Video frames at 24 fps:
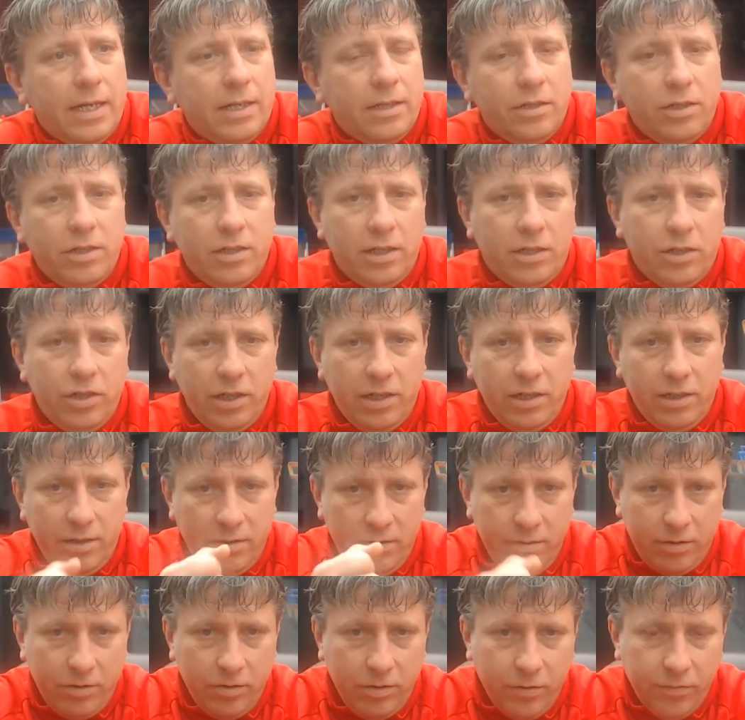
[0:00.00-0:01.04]
She said she
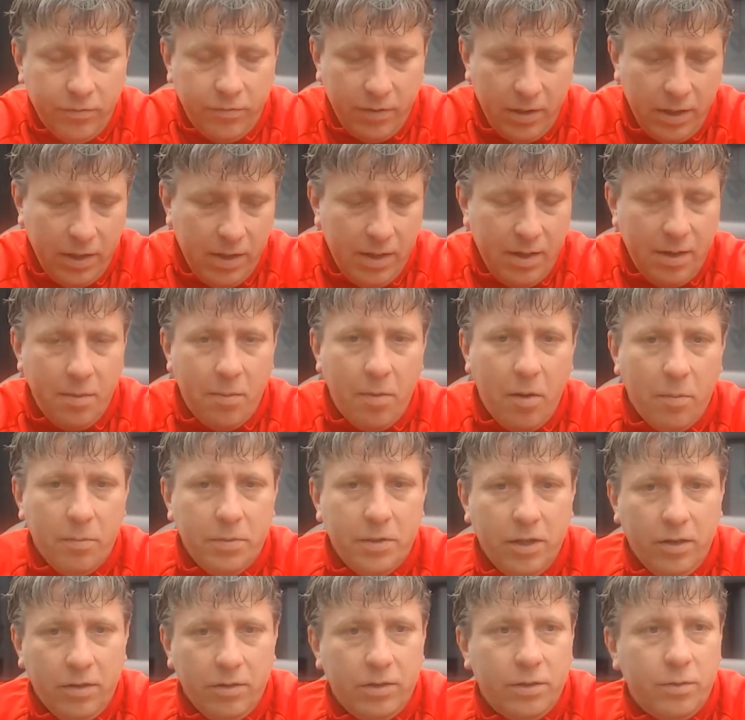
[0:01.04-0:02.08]
sort of popped it
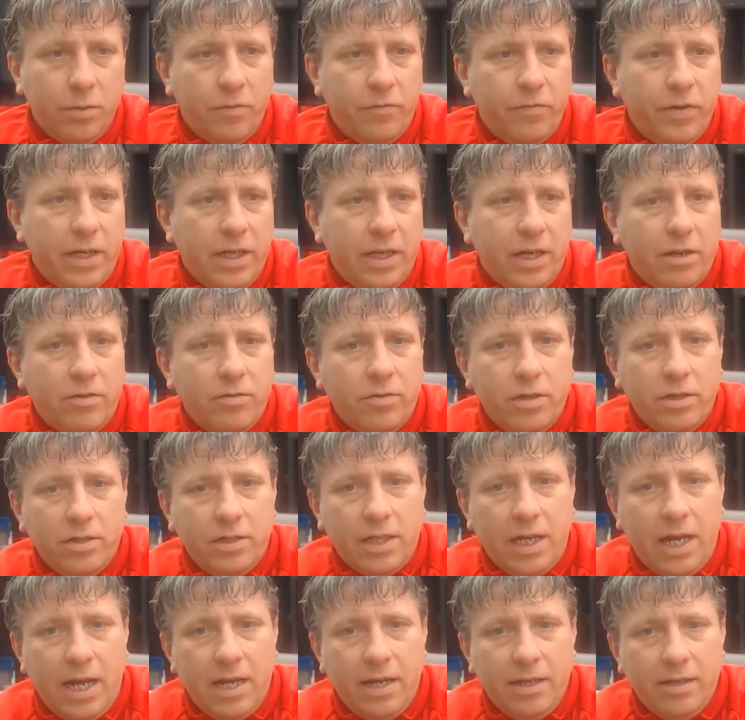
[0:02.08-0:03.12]
onto a video
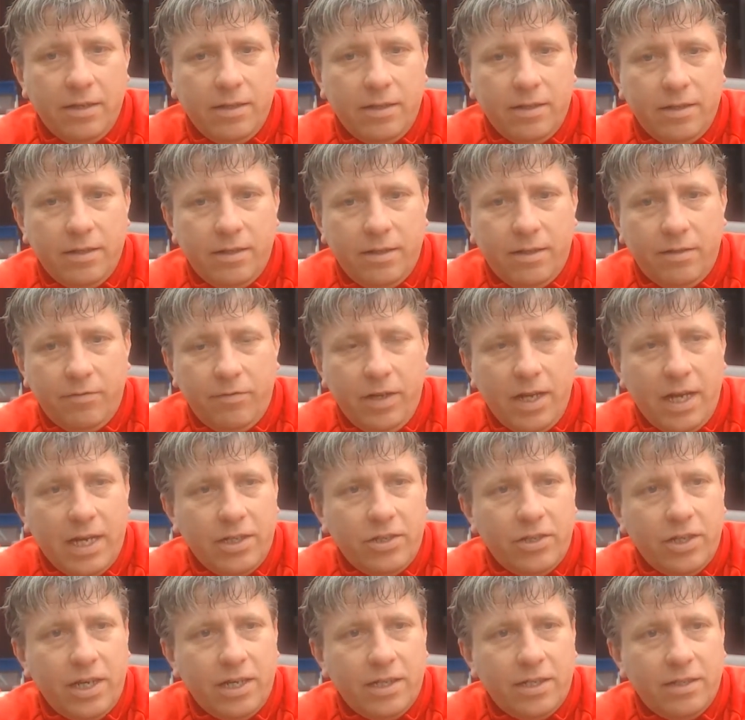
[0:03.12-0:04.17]
cassette, a
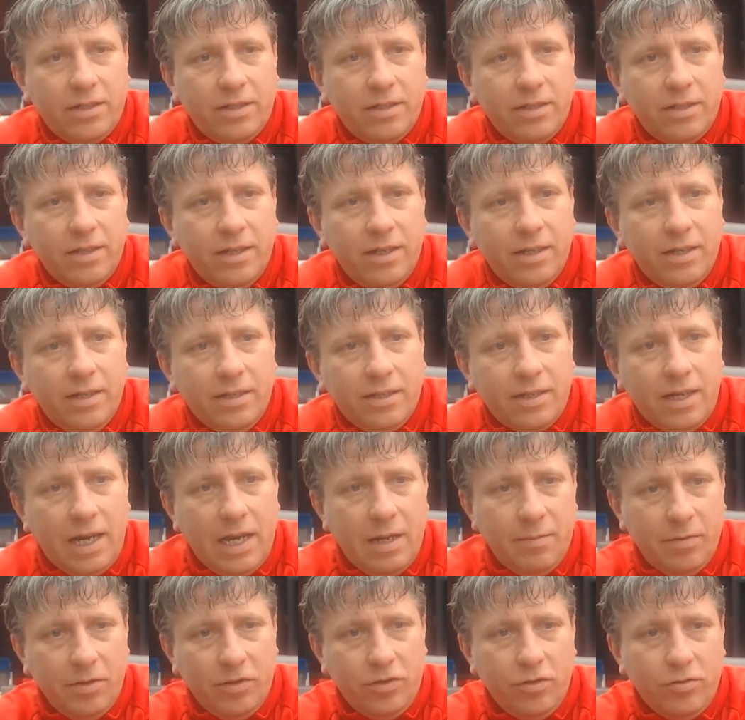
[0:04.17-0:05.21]
VHS tape,
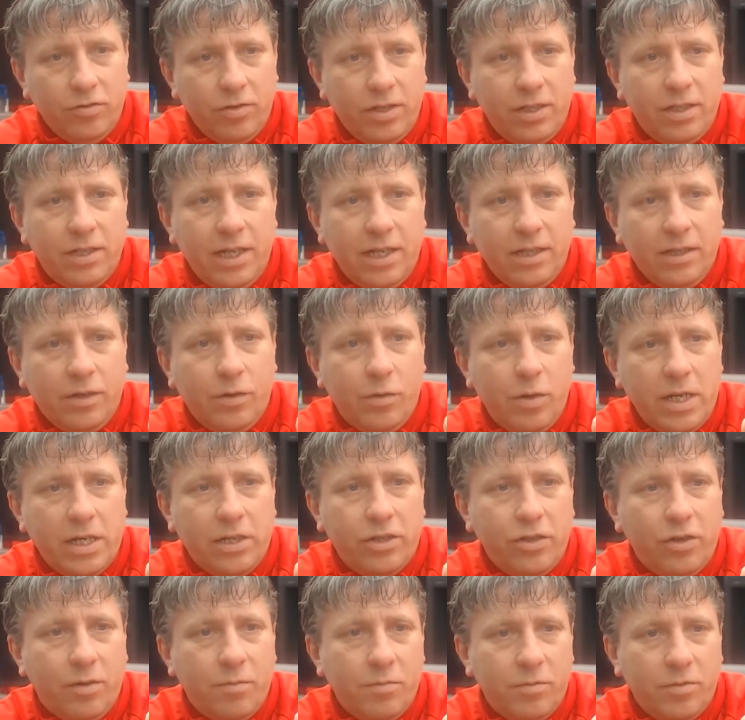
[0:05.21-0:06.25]
the joystick, the quick
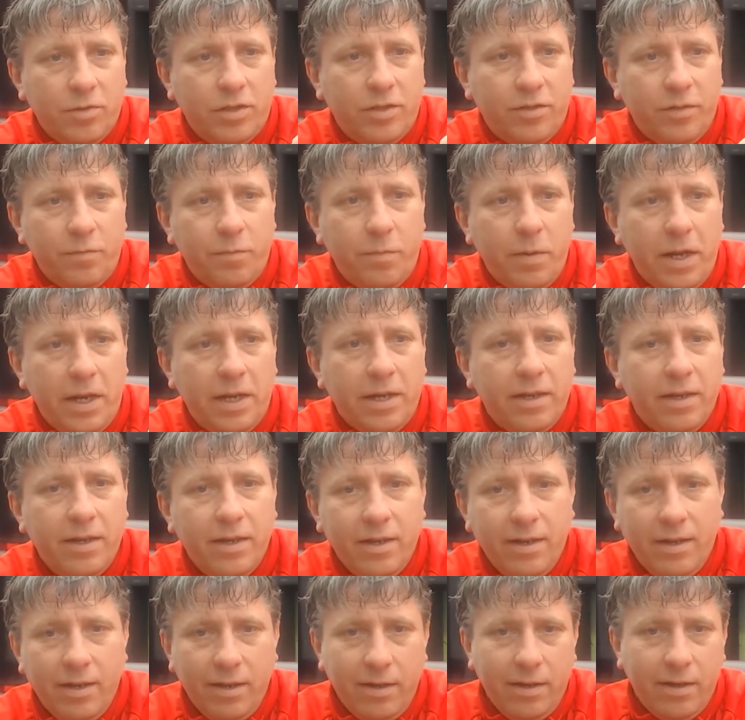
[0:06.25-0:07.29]
shot must have been,
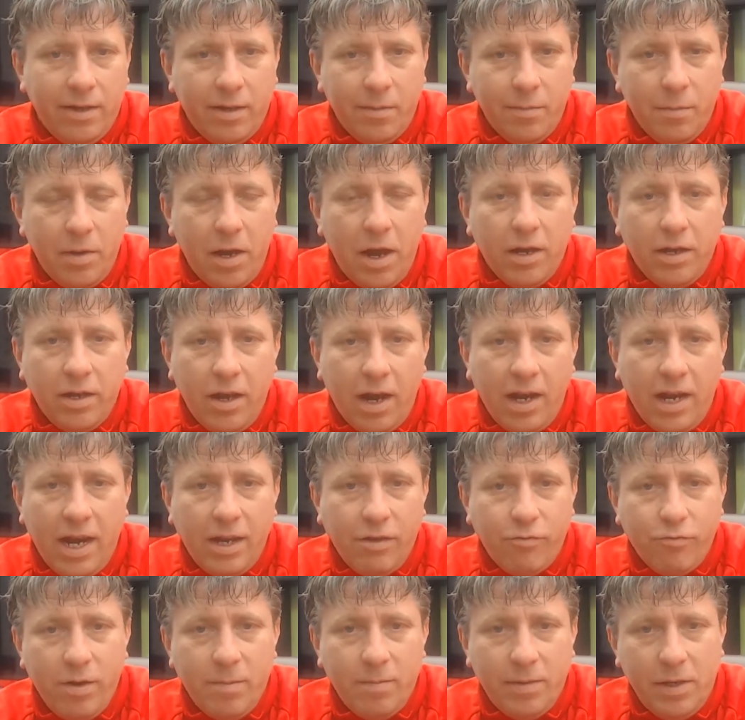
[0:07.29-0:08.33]
and then
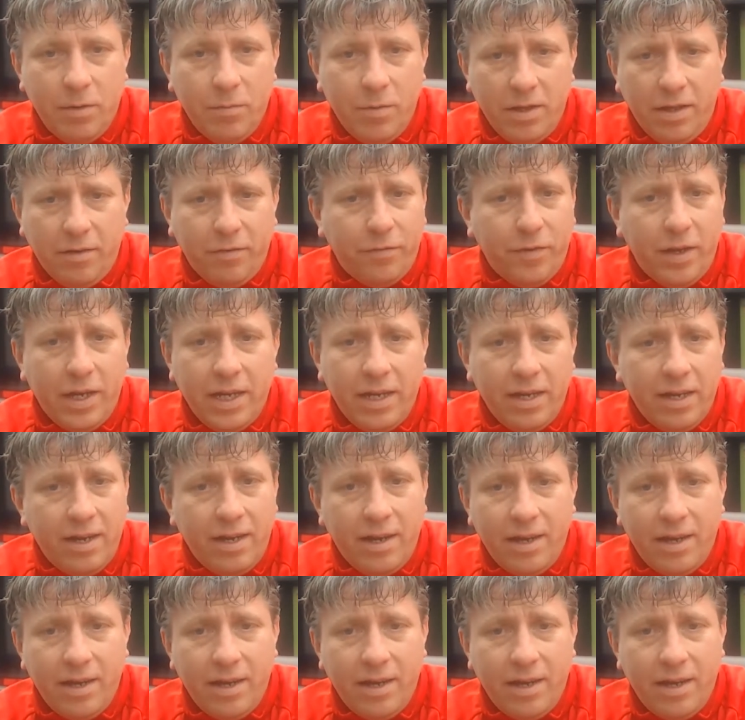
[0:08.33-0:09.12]
gripped it with her feet.